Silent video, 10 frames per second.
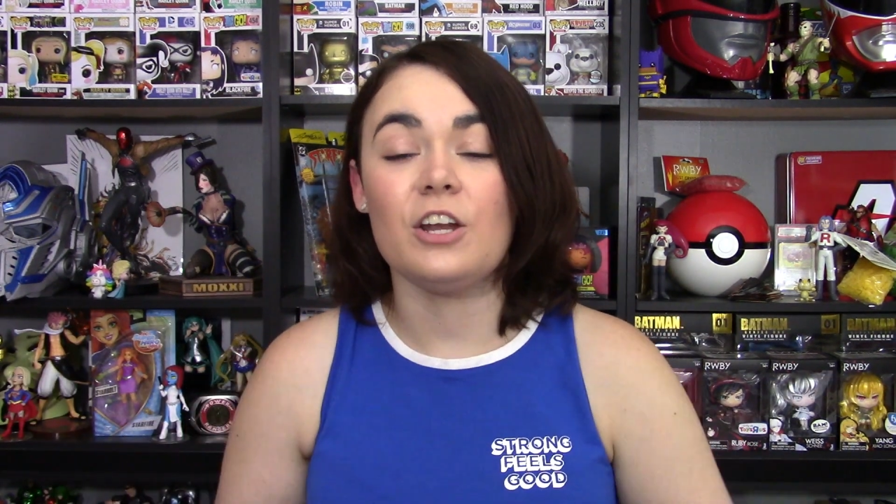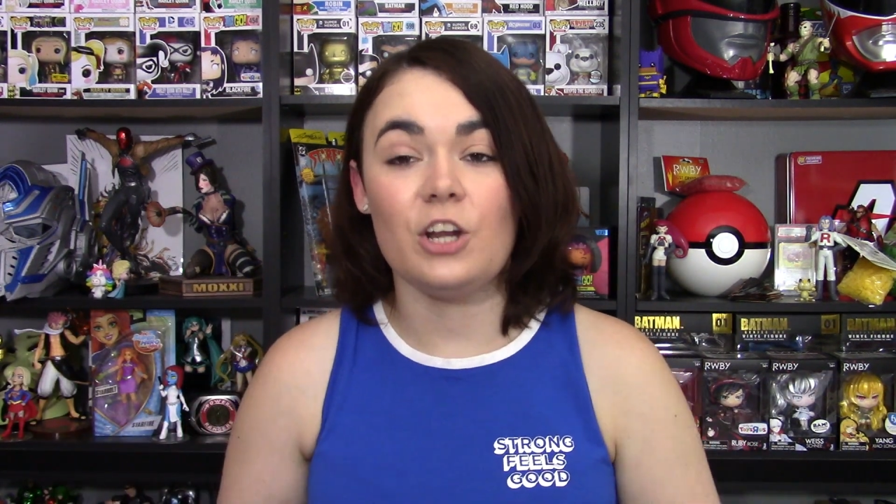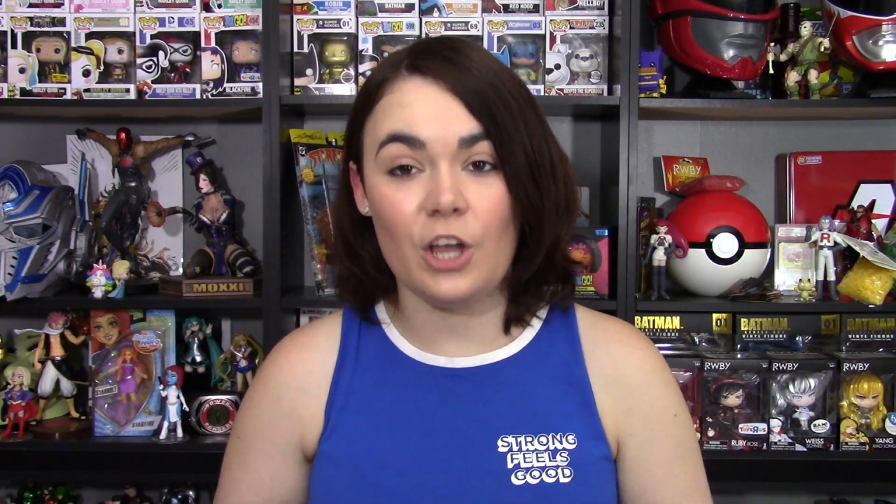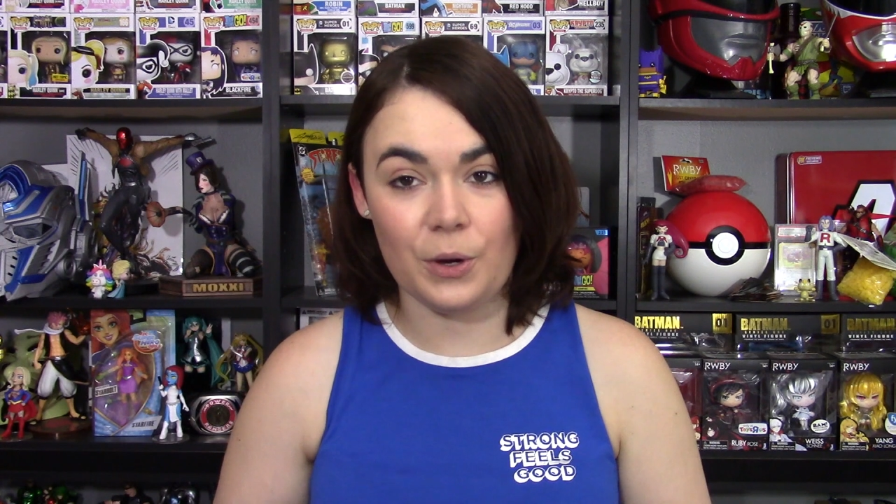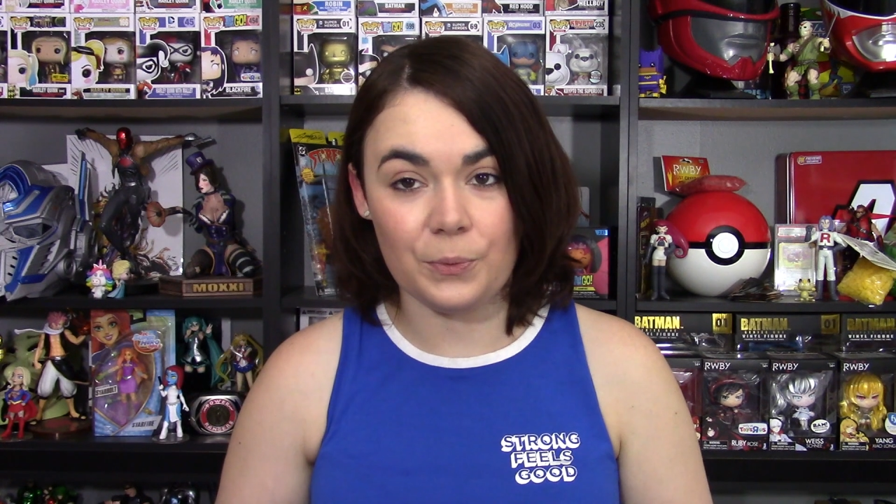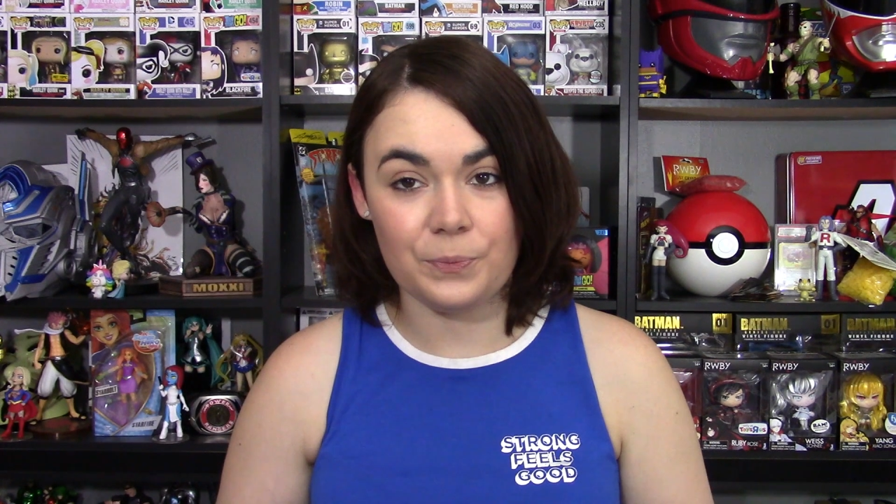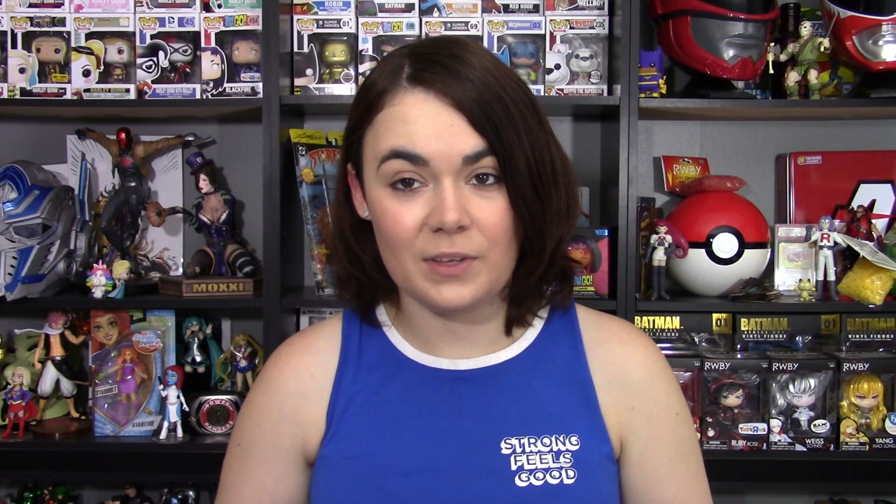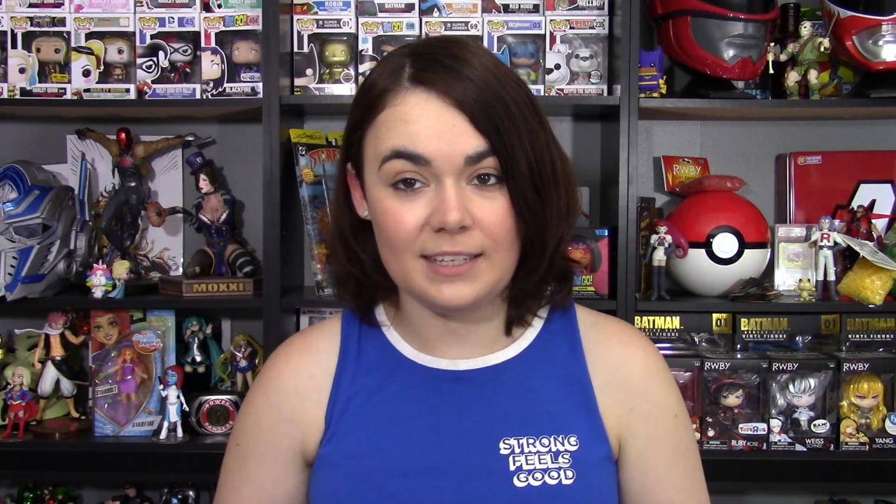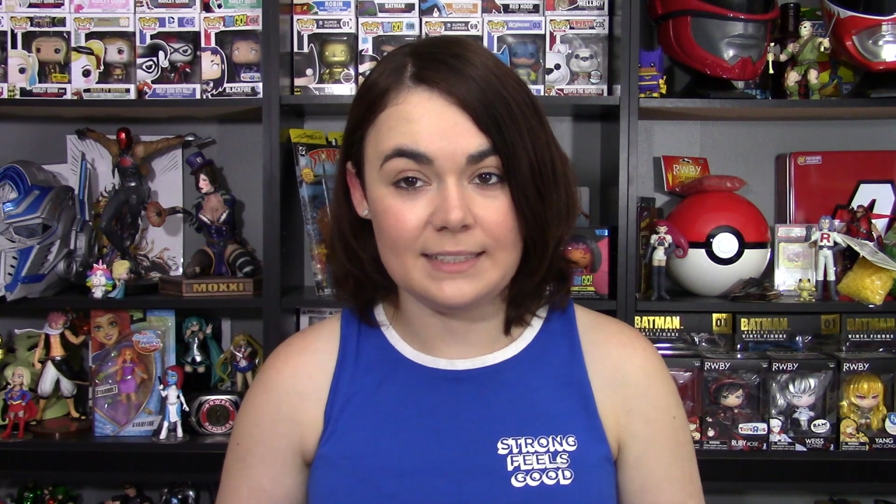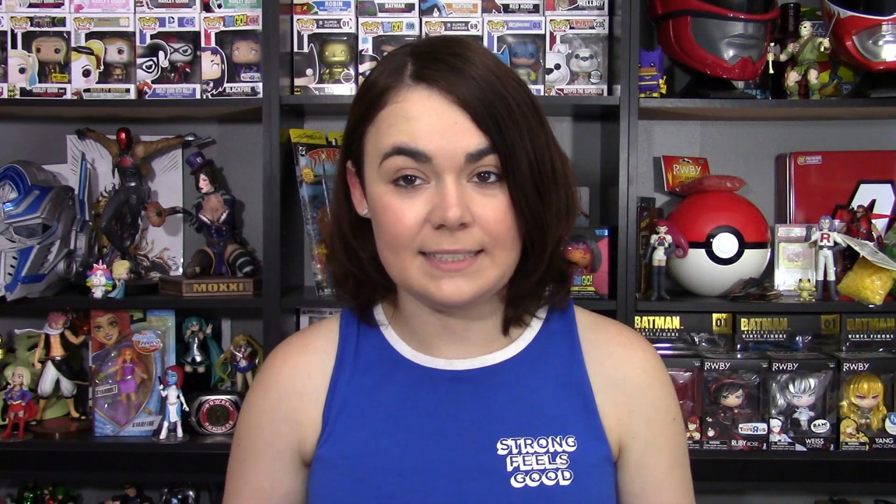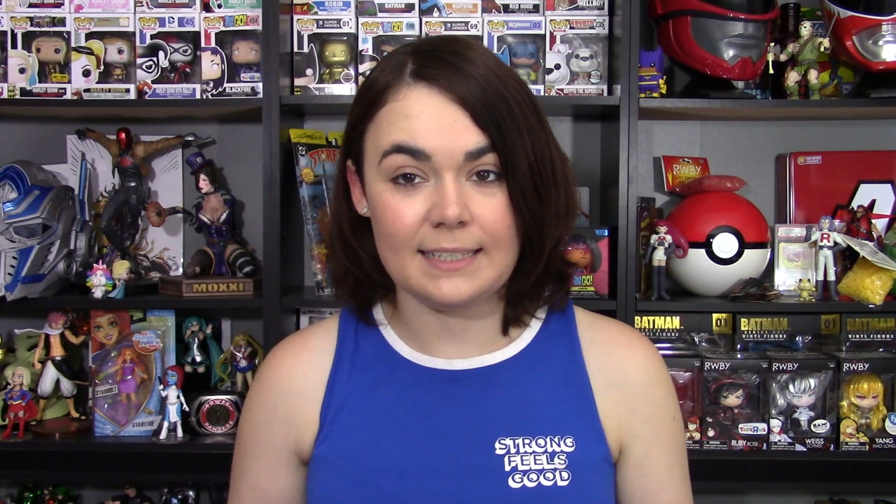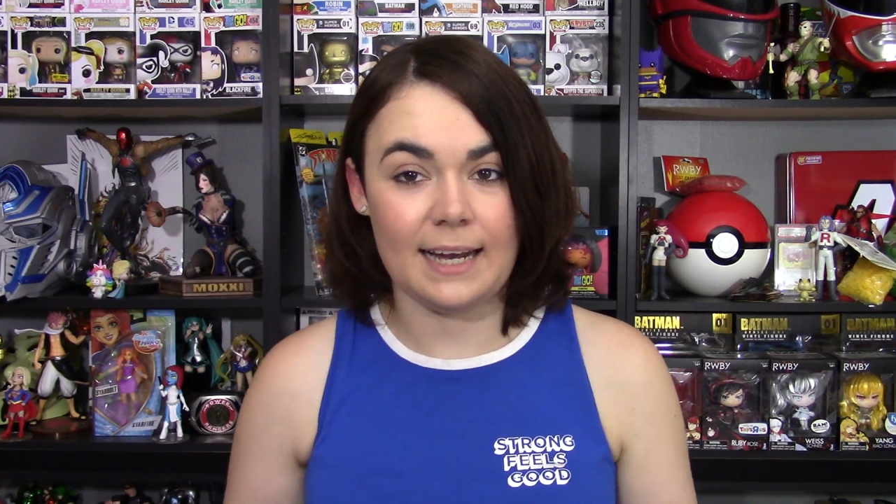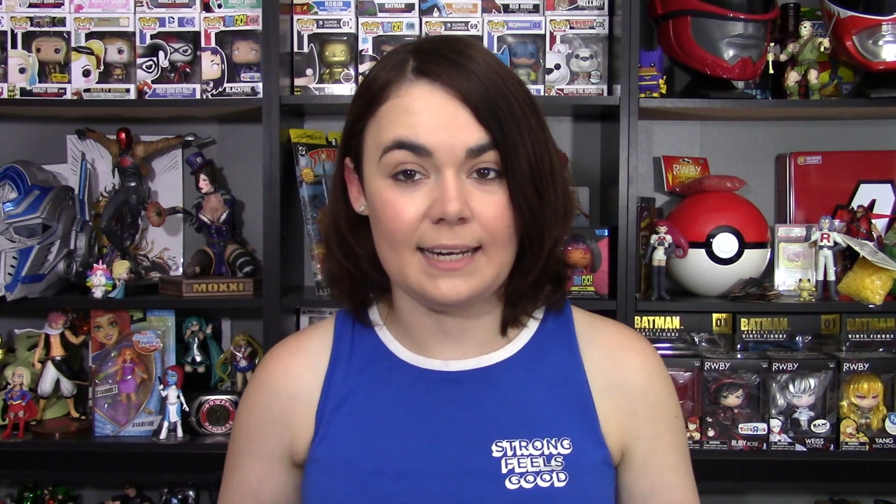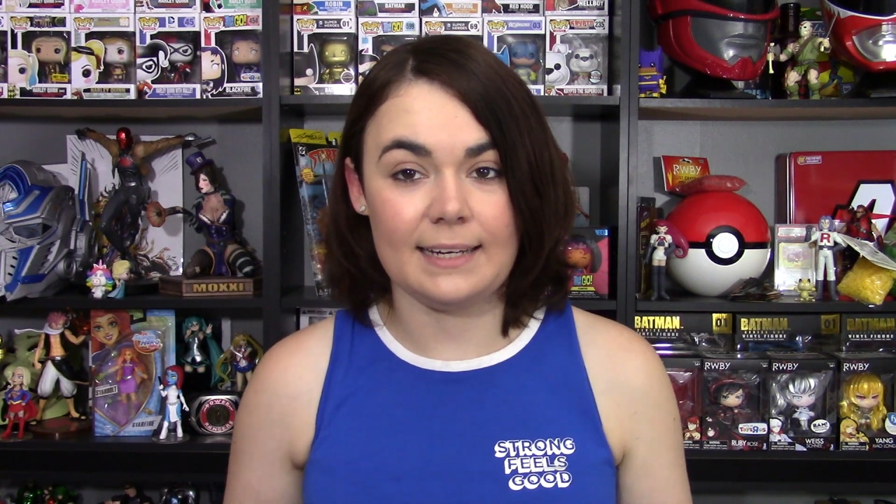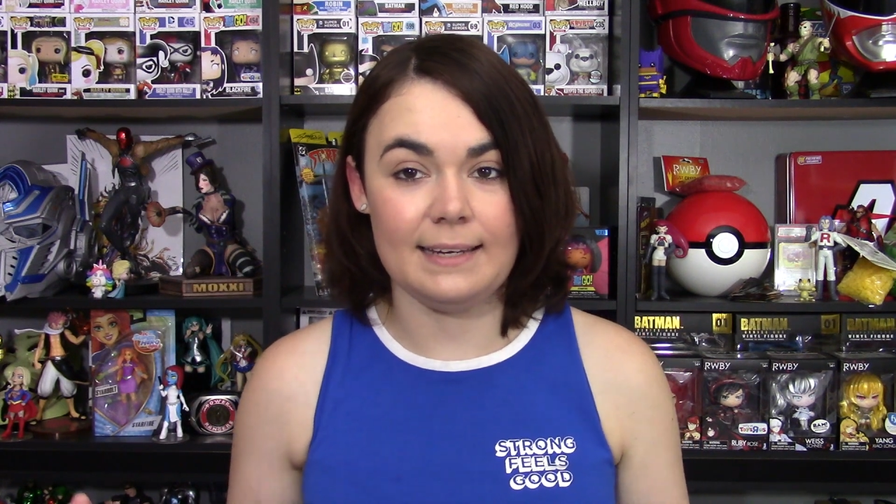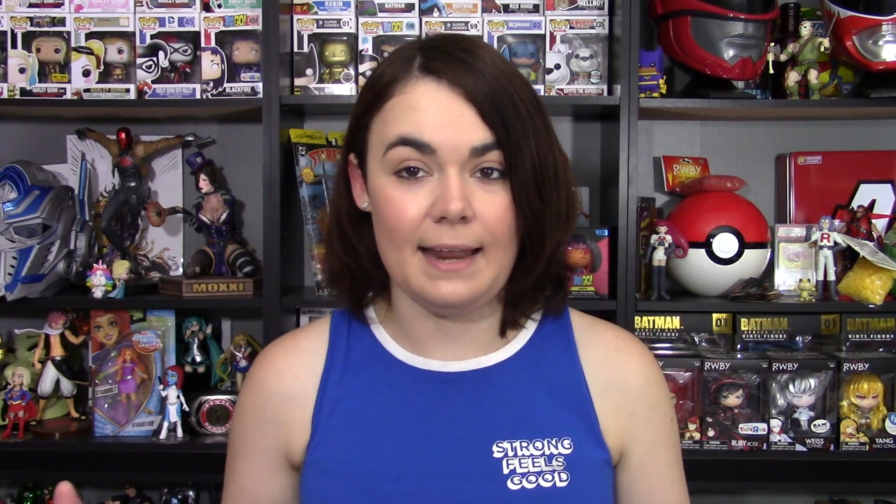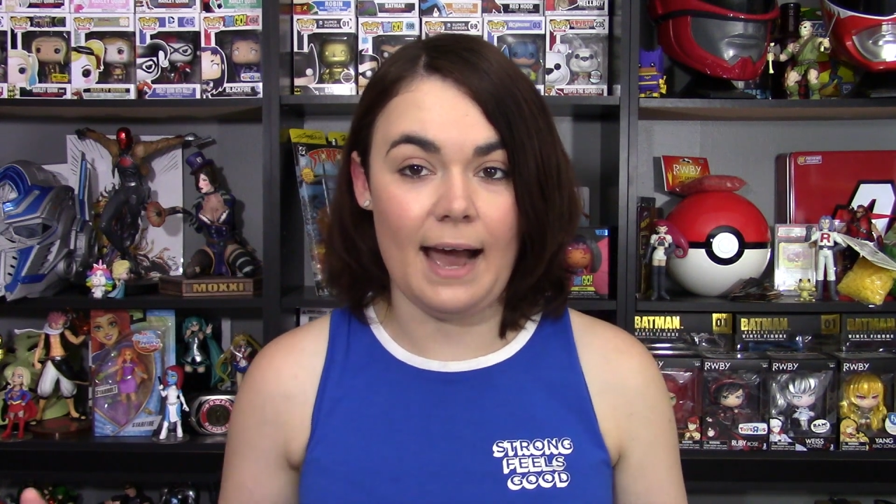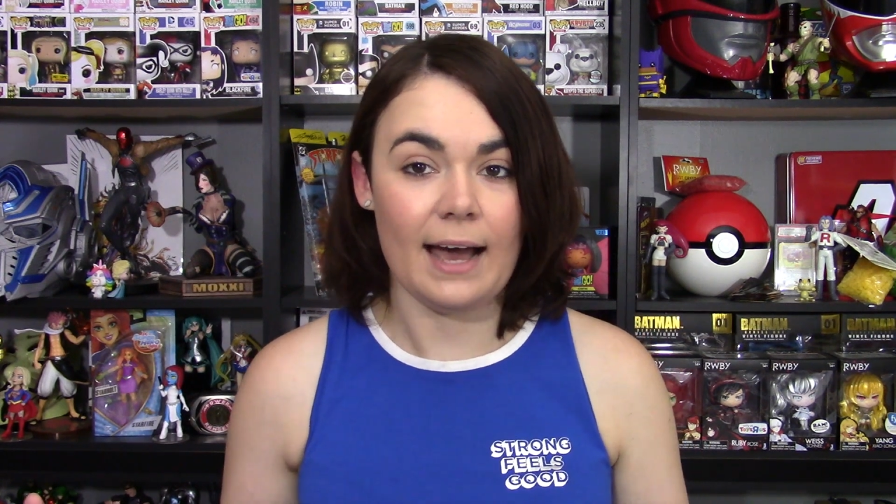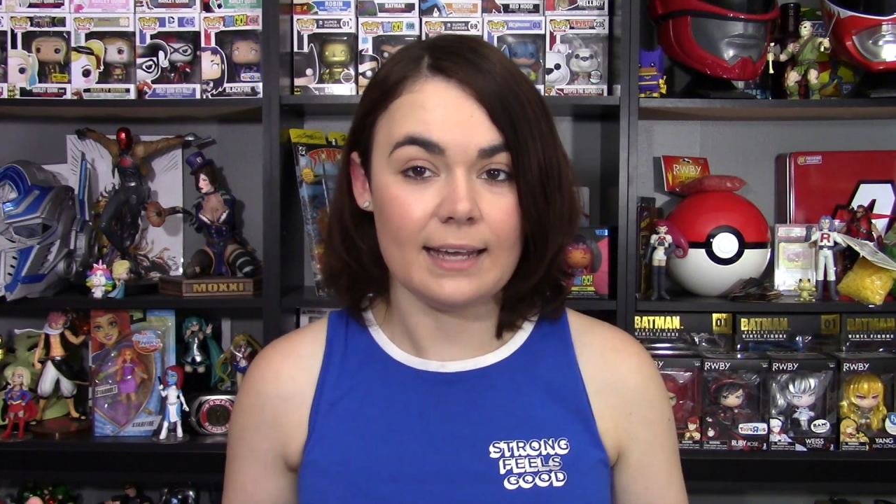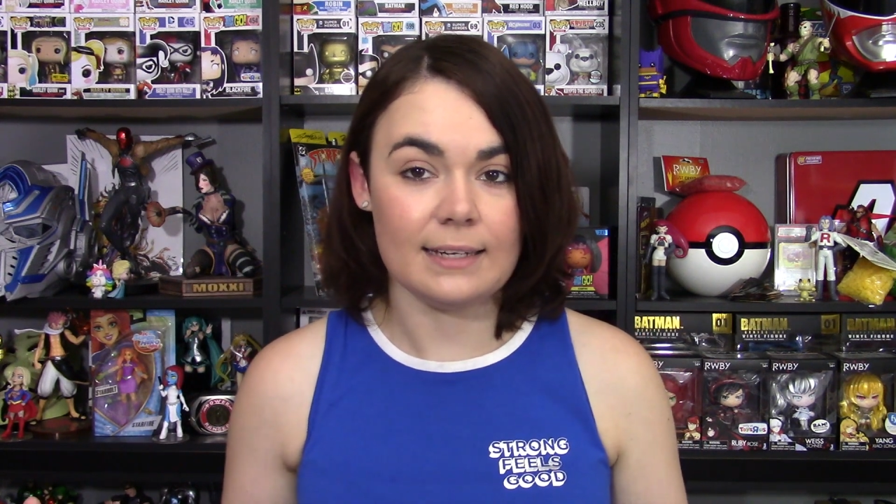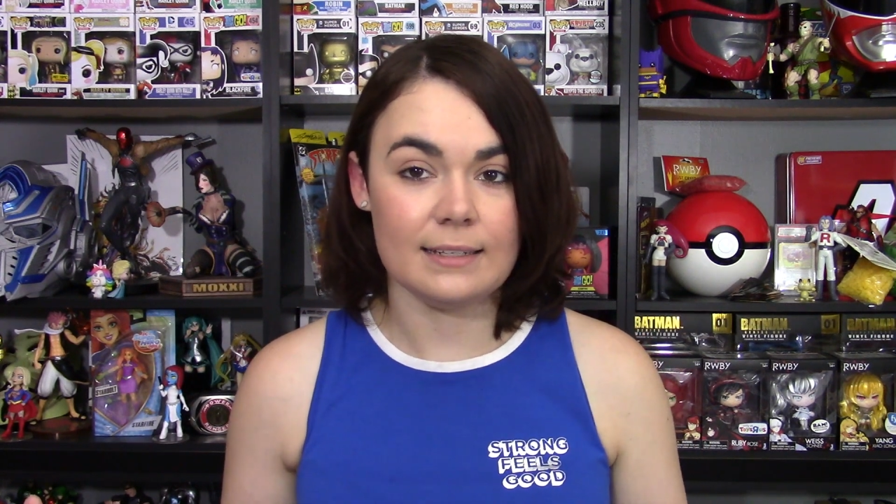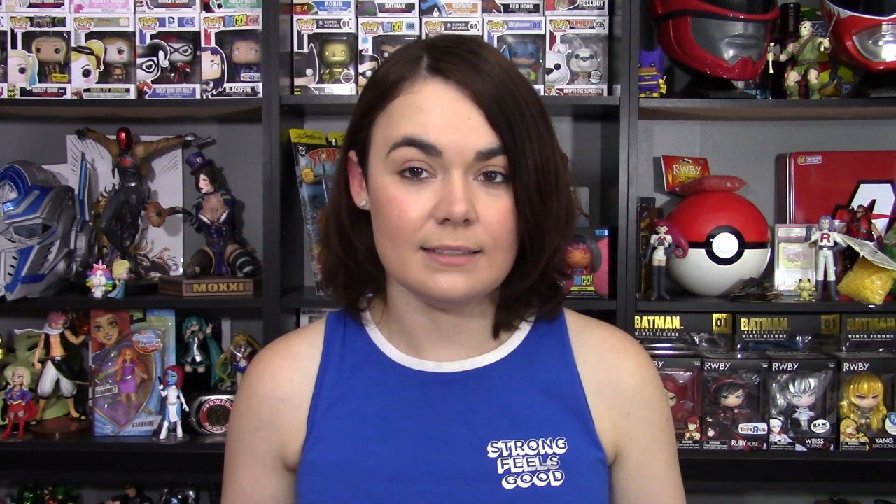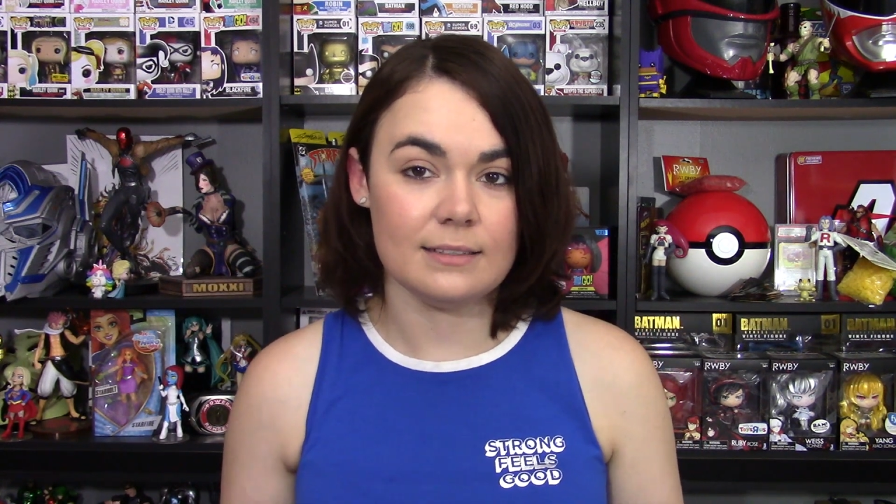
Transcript: No, he just kind of died.